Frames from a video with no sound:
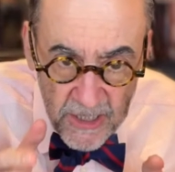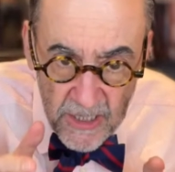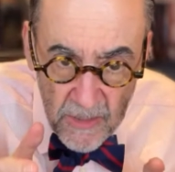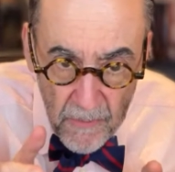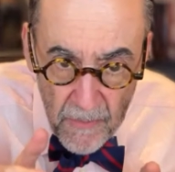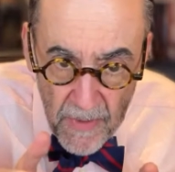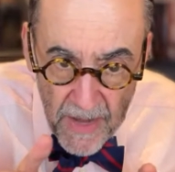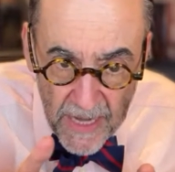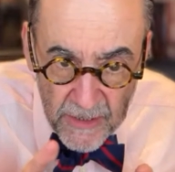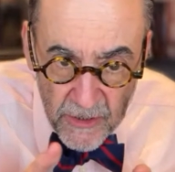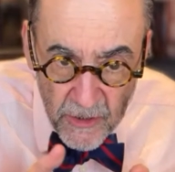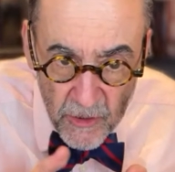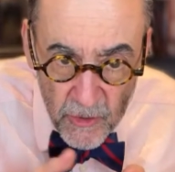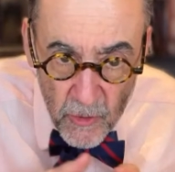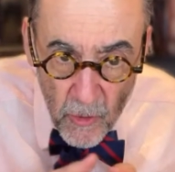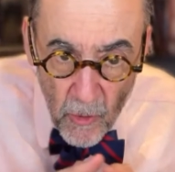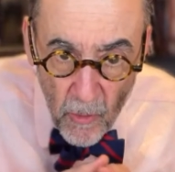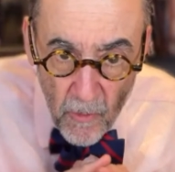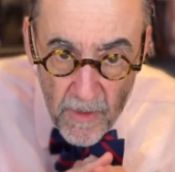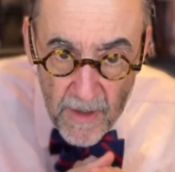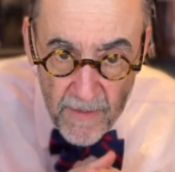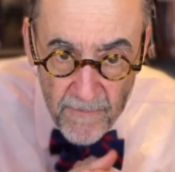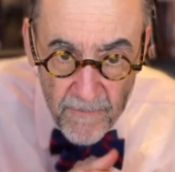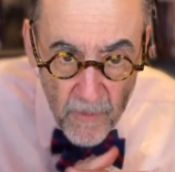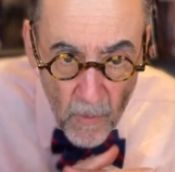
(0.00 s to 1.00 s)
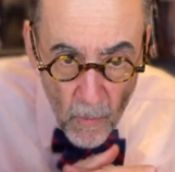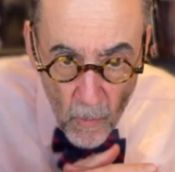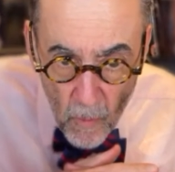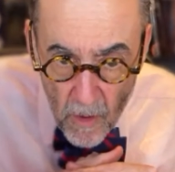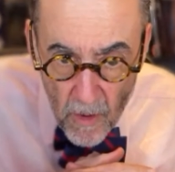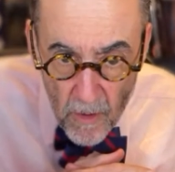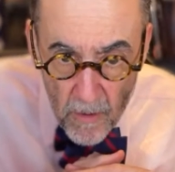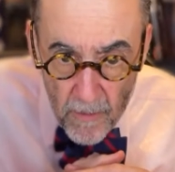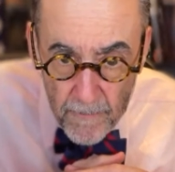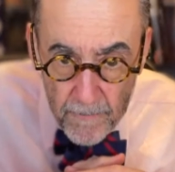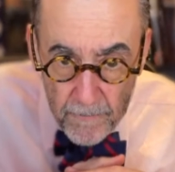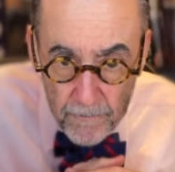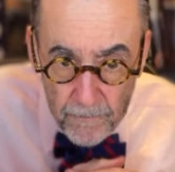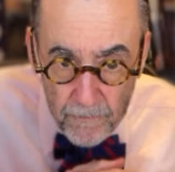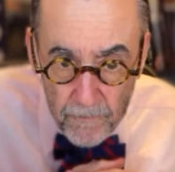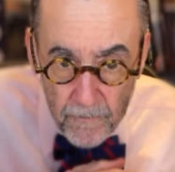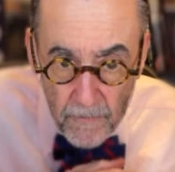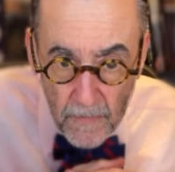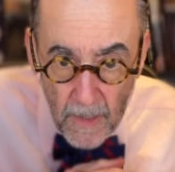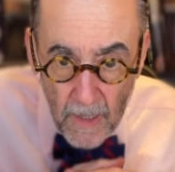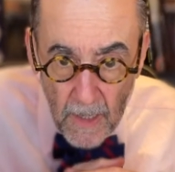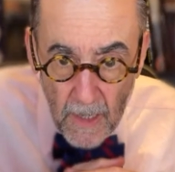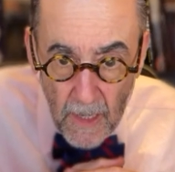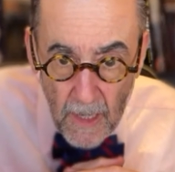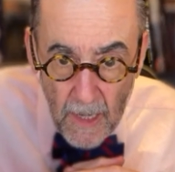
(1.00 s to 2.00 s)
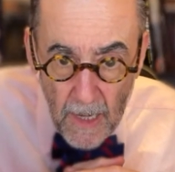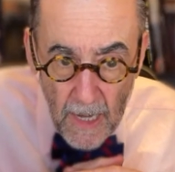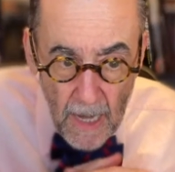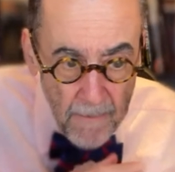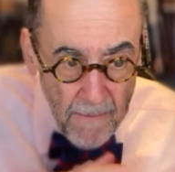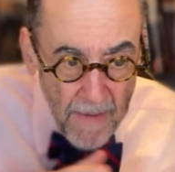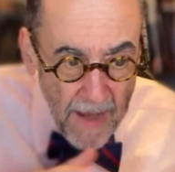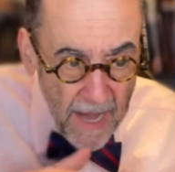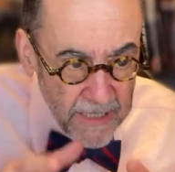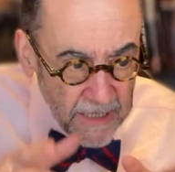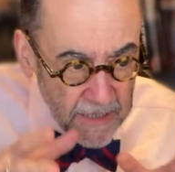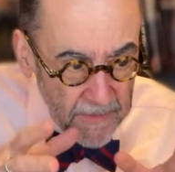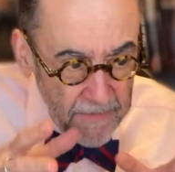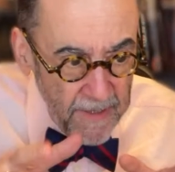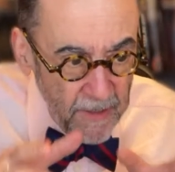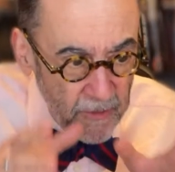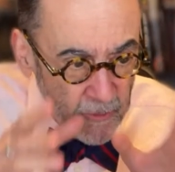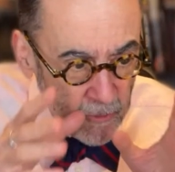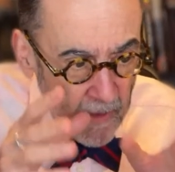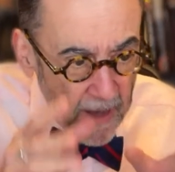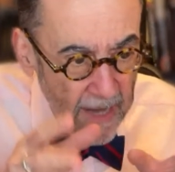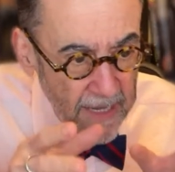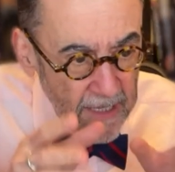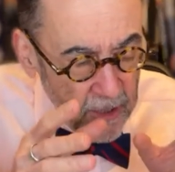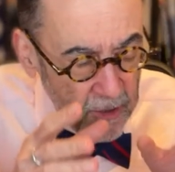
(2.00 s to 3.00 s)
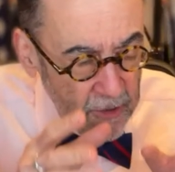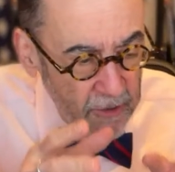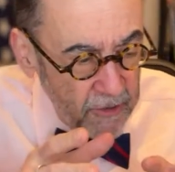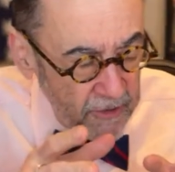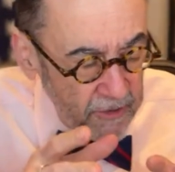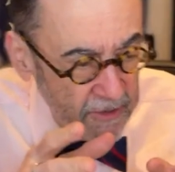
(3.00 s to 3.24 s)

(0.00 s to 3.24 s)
best story of the world. Imagine me trying to,